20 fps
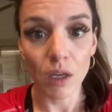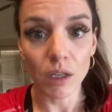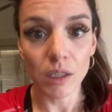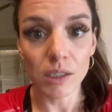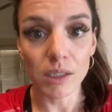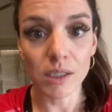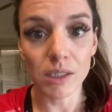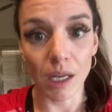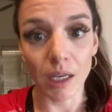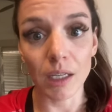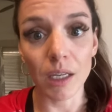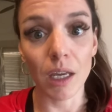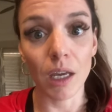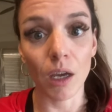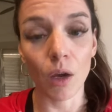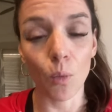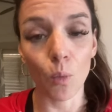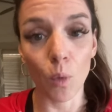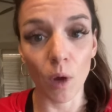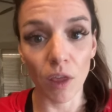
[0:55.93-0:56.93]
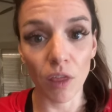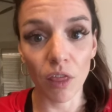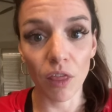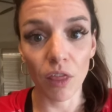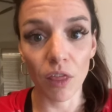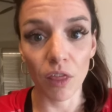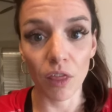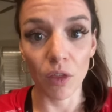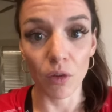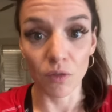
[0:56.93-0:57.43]
studying with
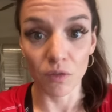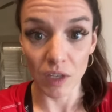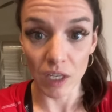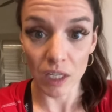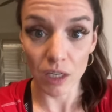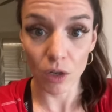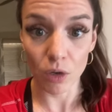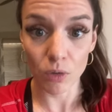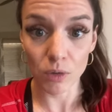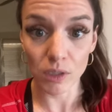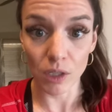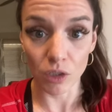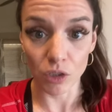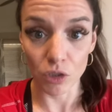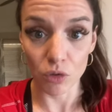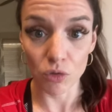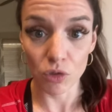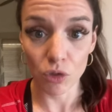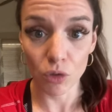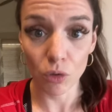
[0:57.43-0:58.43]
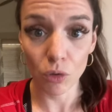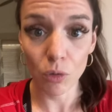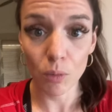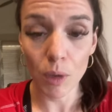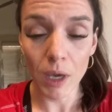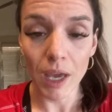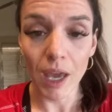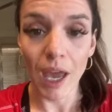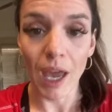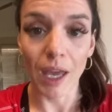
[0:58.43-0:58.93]
the videos on YouTube
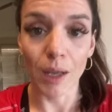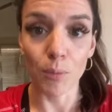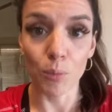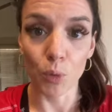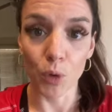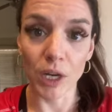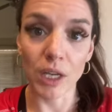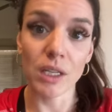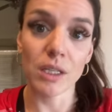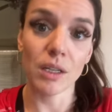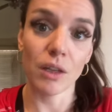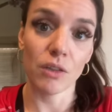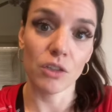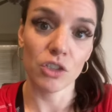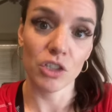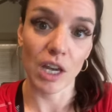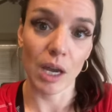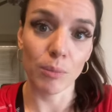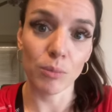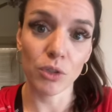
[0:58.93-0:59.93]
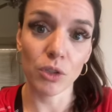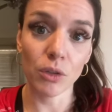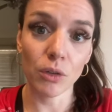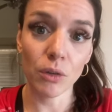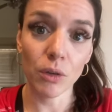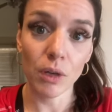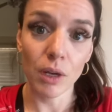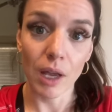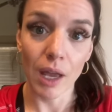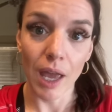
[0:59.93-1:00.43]
and breaking down the chapter,
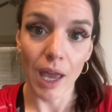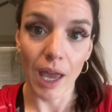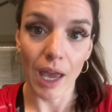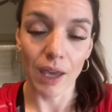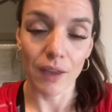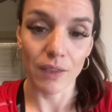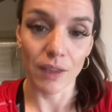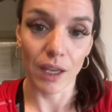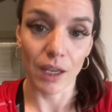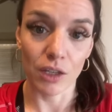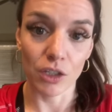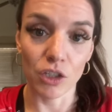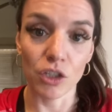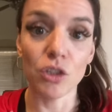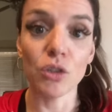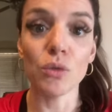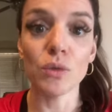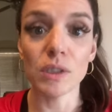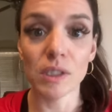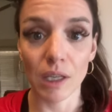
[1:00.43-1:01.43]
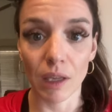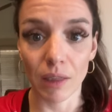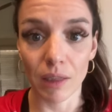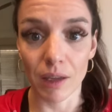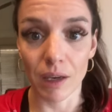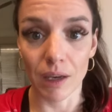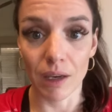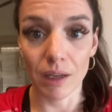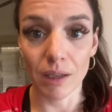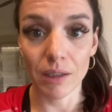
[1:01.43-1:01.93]
and then using
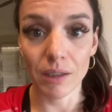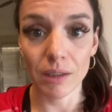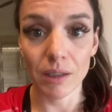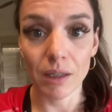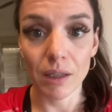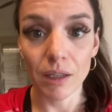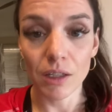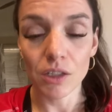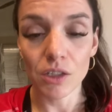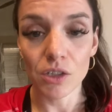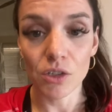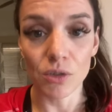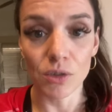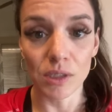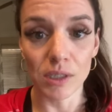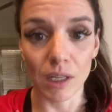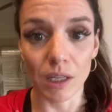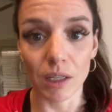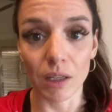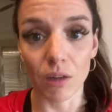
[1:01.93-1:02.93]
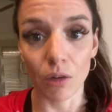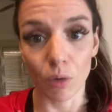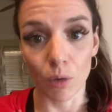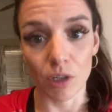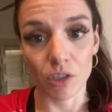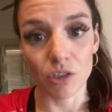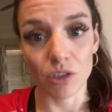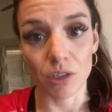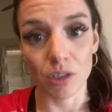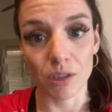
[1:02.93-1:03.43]
that to study the
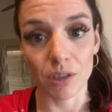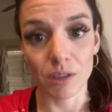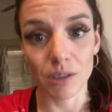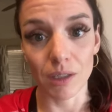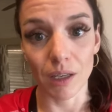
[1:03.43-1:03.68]
questions,